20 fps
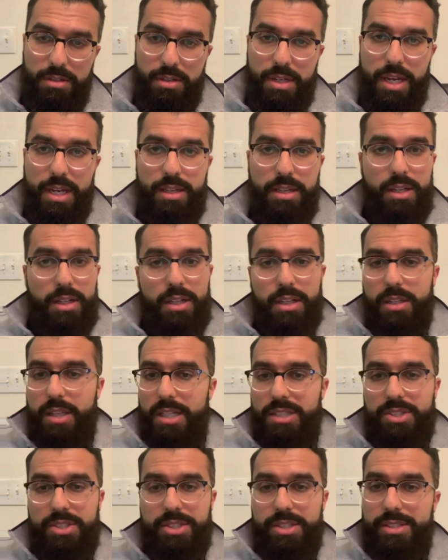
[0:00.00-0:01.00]
Okay,
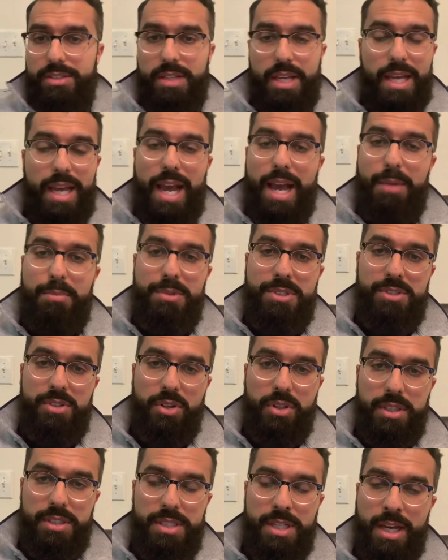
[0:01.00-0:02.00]
it happens
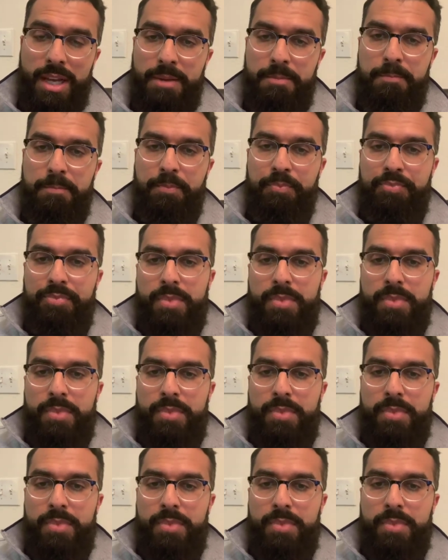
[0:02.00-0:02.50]
all the time.